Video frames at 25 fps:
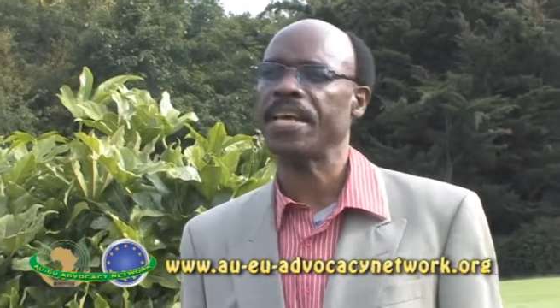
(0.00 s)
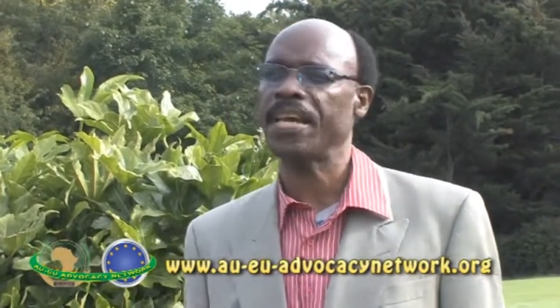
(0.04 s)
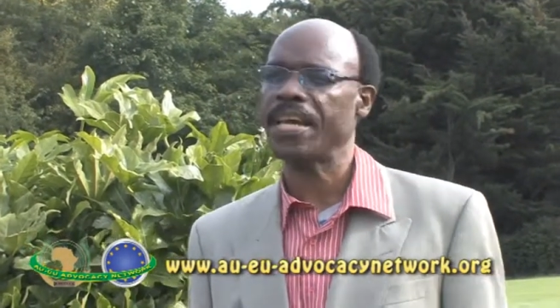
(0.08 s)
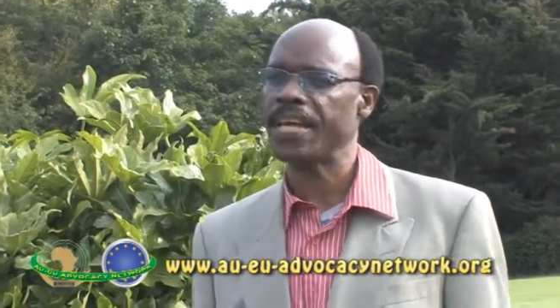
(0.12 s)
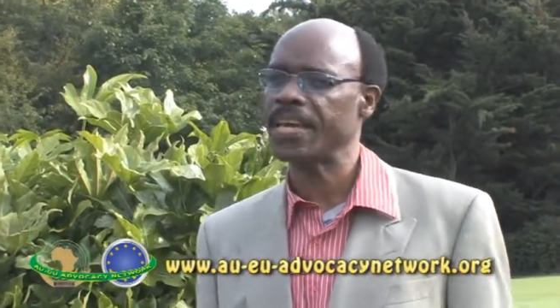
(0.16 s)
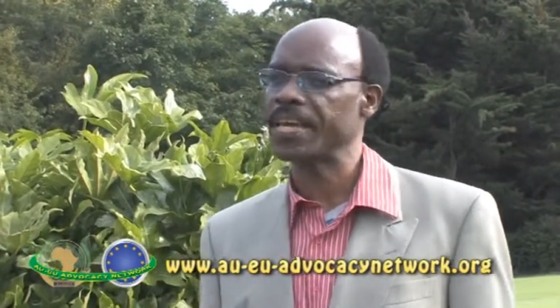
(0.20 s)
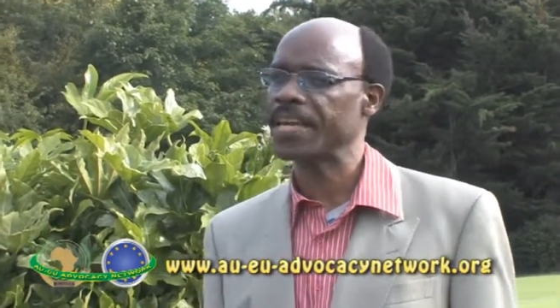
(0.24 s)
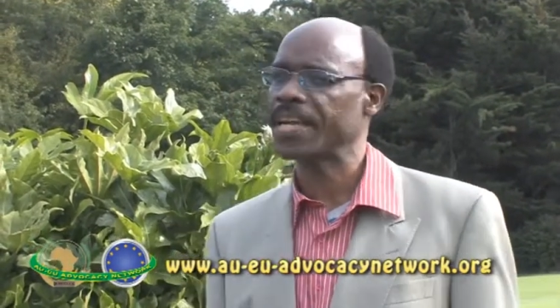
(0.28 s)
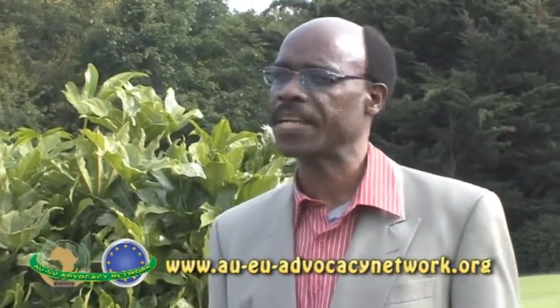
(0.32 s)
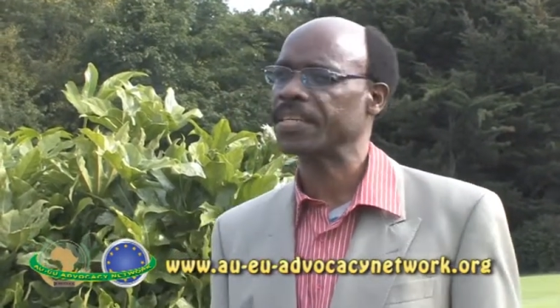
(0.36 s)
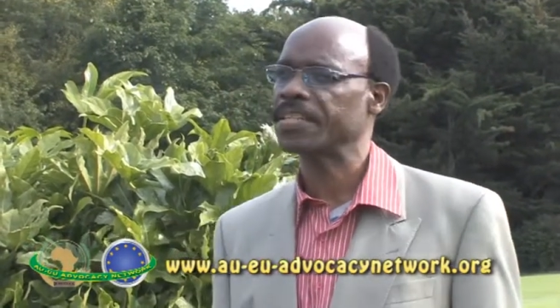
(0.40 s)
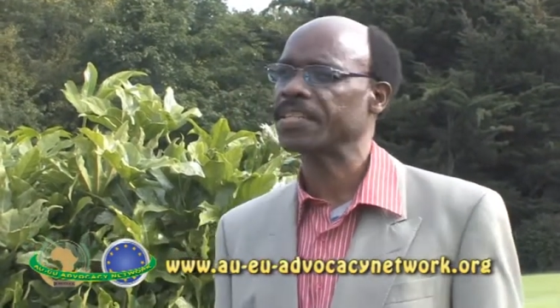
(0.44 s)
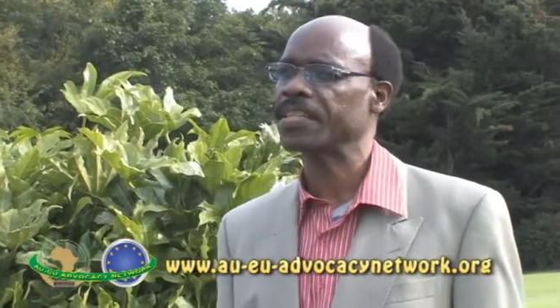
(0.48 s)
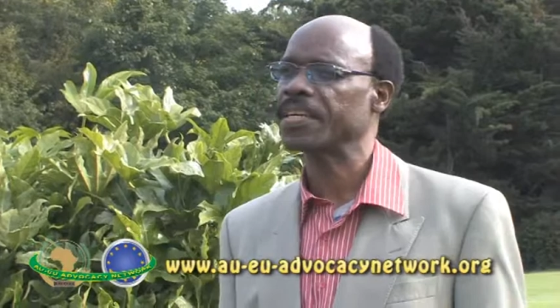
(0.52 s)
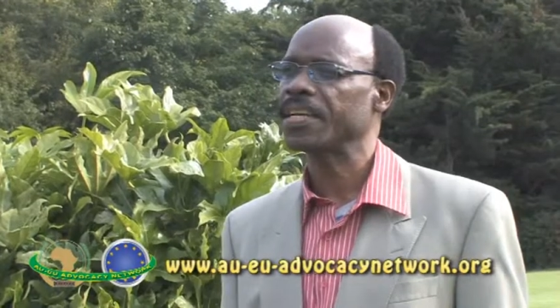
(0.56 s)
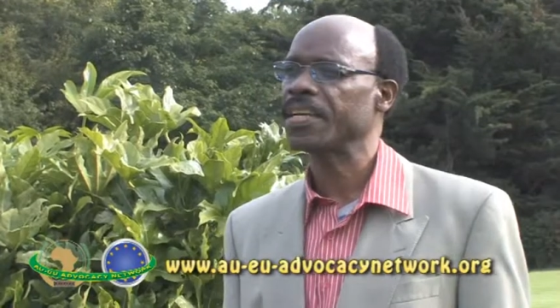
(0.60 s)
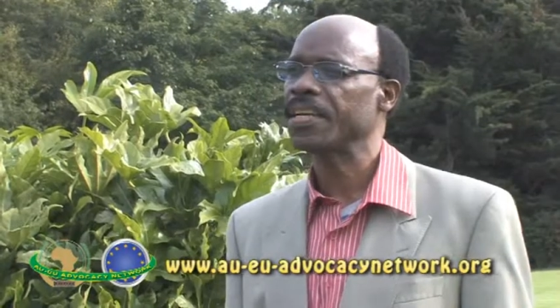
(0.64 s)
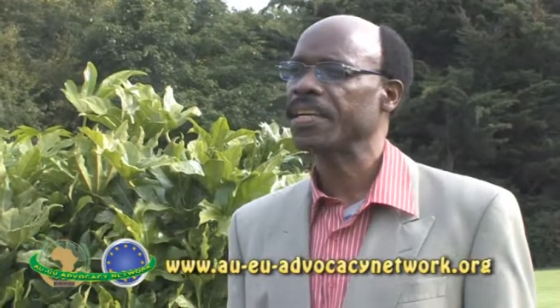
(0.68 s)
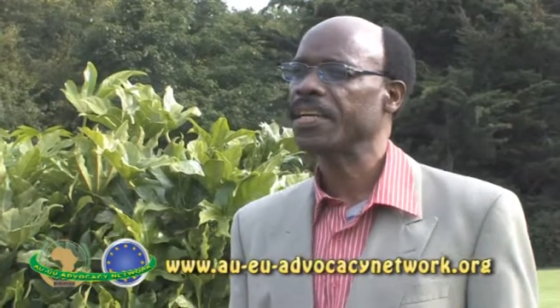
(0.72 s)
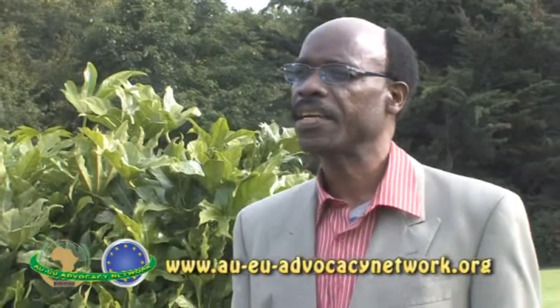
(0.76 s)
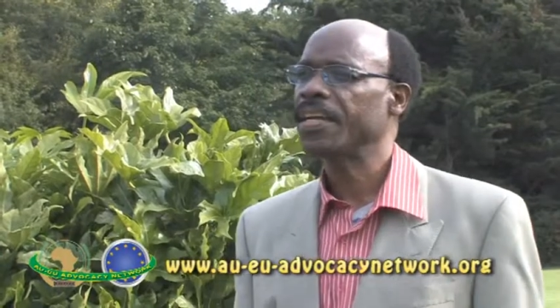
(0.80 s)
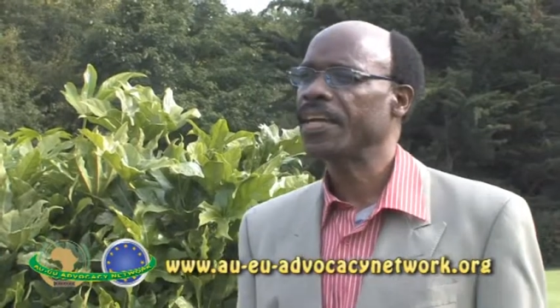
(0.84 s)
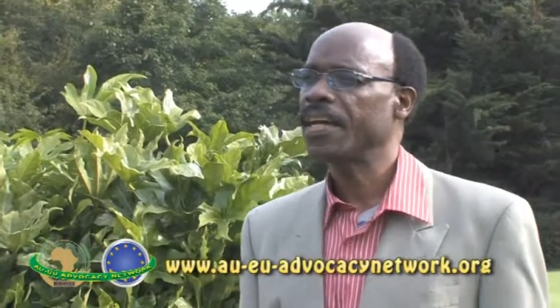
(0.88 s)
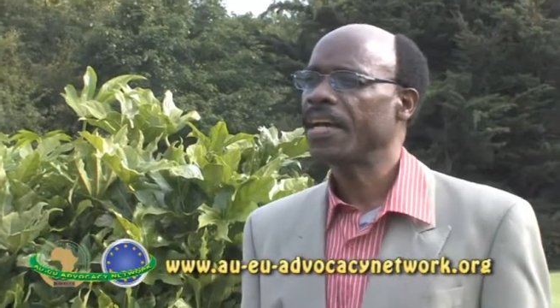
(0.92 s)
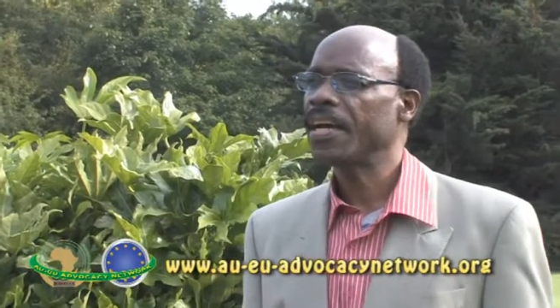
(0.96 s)
areas.
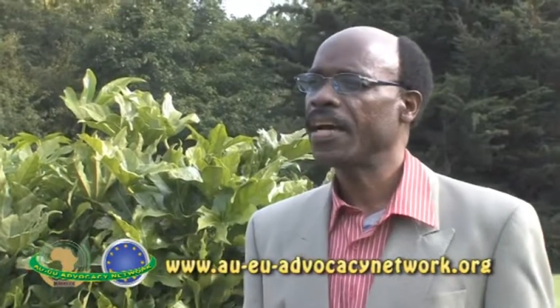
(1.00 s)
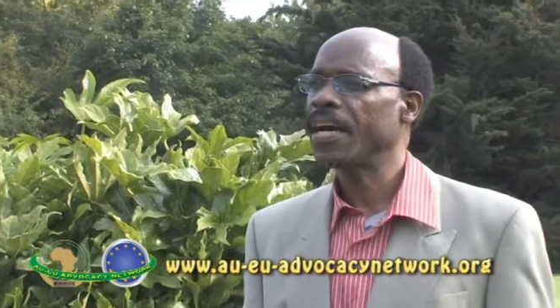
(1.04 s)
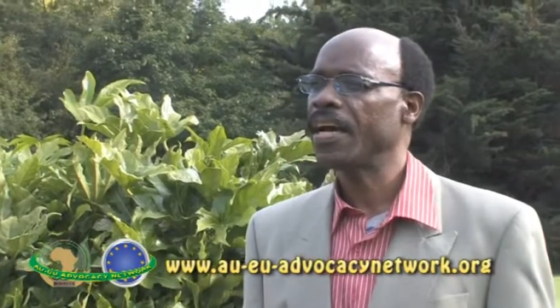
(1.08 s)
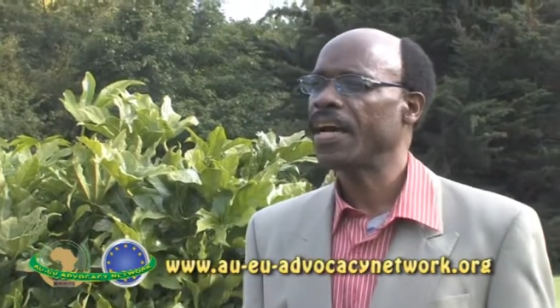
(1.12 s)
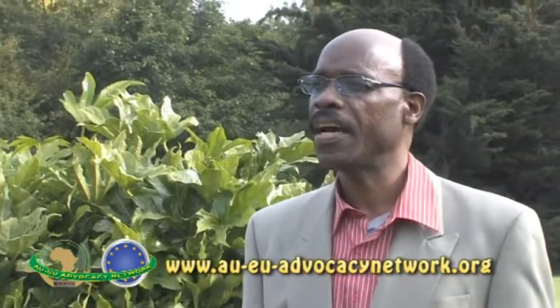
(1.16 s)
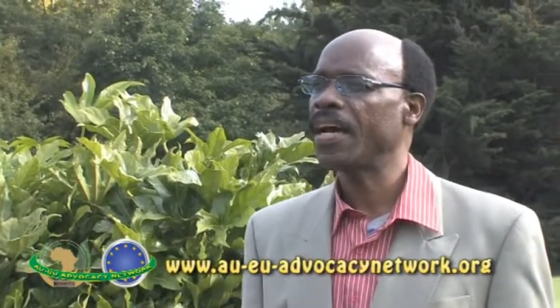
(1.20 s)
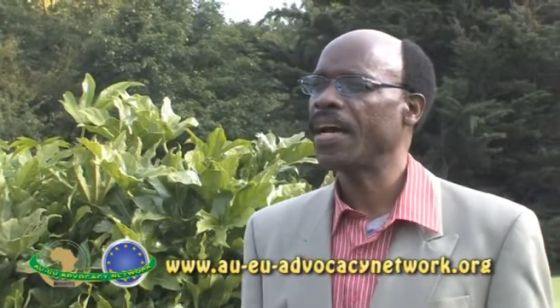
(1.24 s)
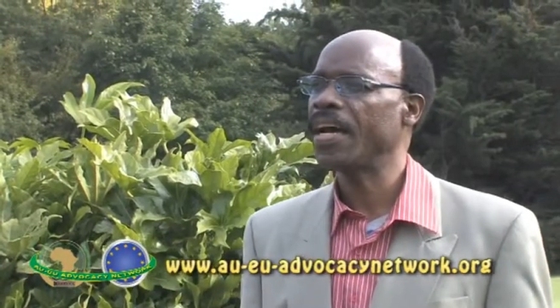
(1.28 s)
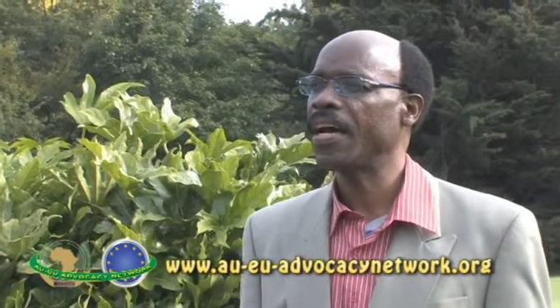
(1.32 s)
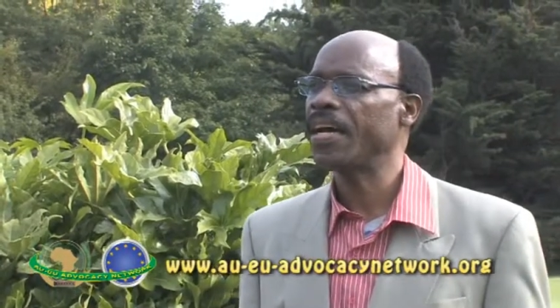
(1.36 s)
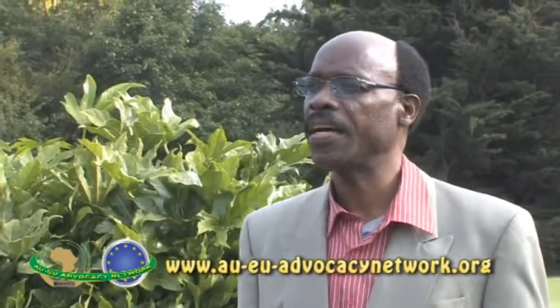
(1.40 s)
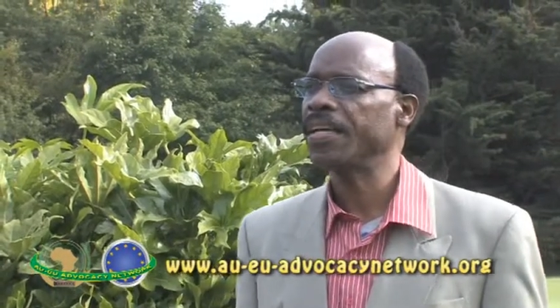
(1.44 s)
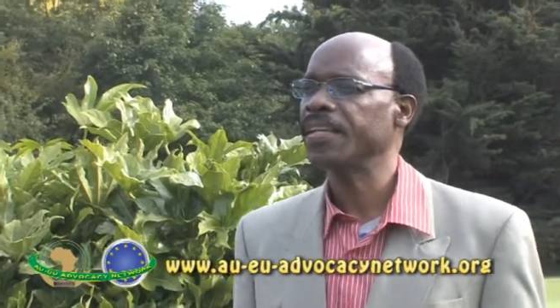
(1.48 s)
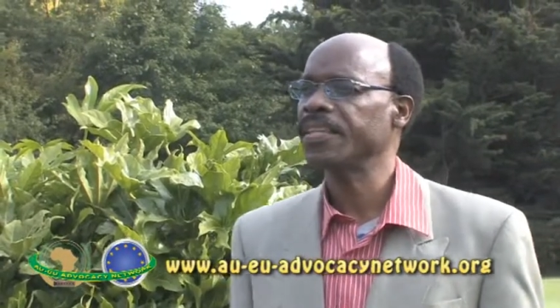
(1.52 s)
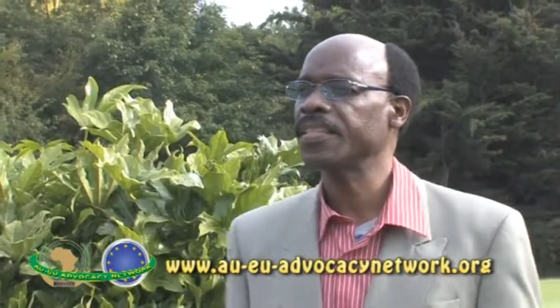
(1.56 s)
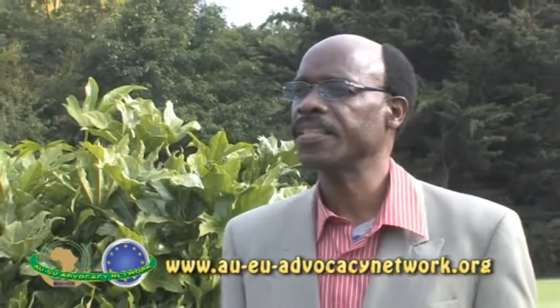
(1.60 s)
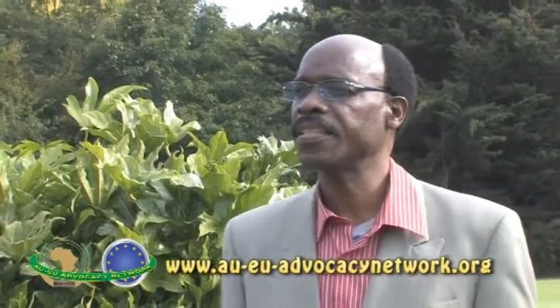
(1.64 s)
It